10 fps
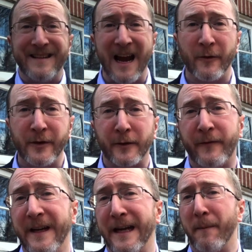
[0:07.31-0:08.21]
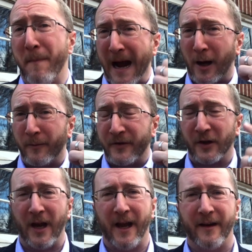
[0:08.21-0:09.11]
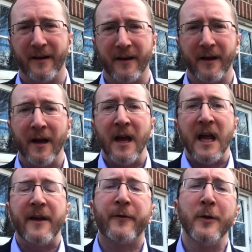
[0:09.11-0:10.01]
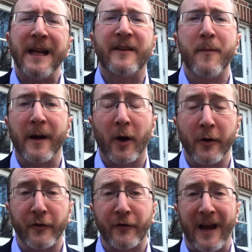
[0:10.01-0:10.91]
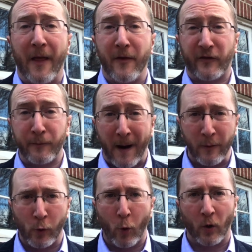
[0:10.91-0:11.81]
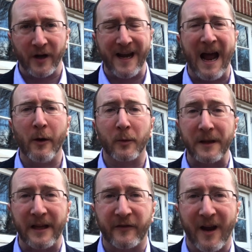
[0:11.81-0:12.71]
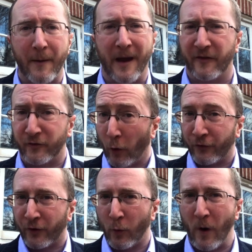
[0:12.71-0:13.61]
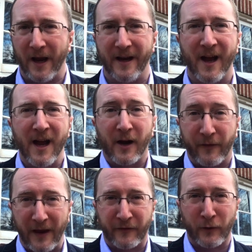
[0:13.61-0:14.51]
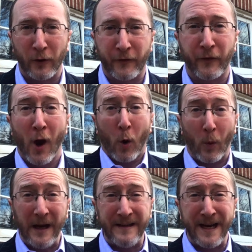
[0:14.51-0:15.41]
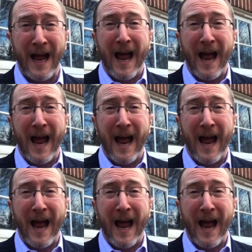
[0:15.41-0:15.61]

down to your feet and back up to your head. If you'd like to better understand the spinal cord and how it relates to MS, don't turn away, because that starts right